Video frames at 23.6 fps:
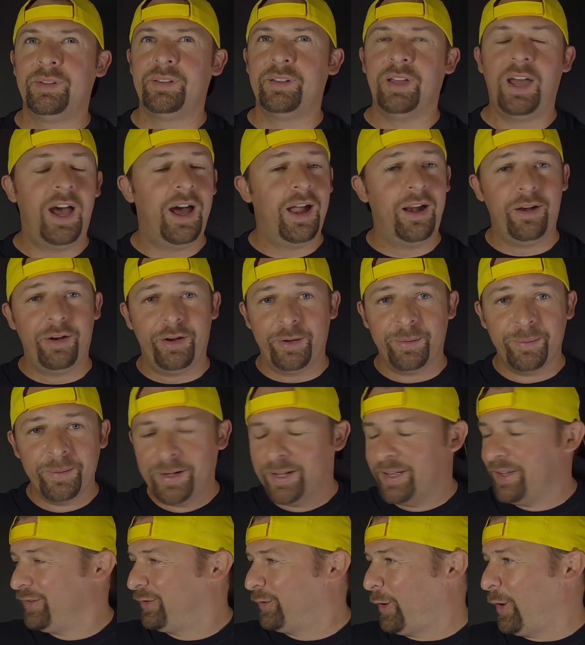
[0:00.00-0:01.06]
I don't know.
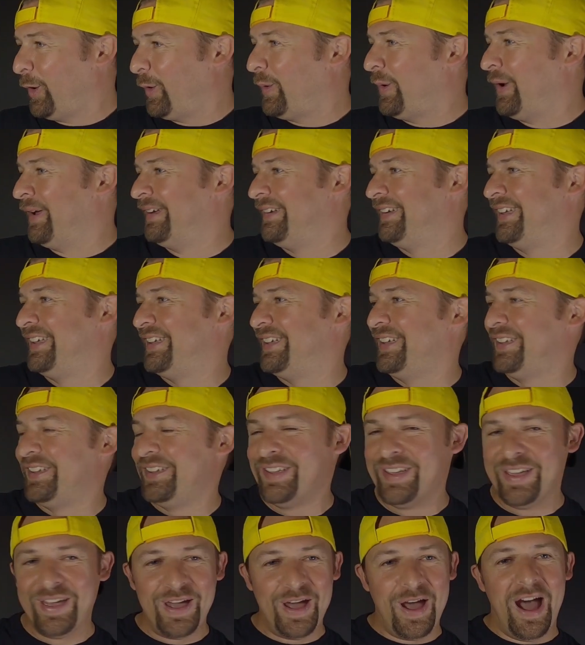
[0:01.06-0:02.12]
So
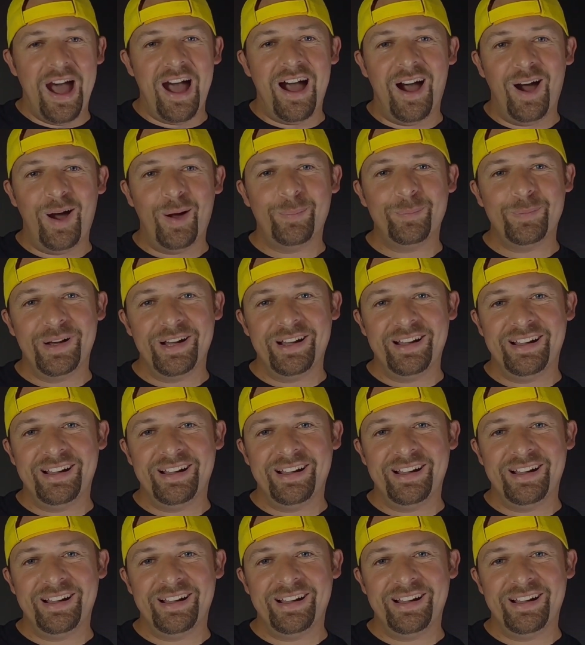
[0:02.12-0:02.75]
I'm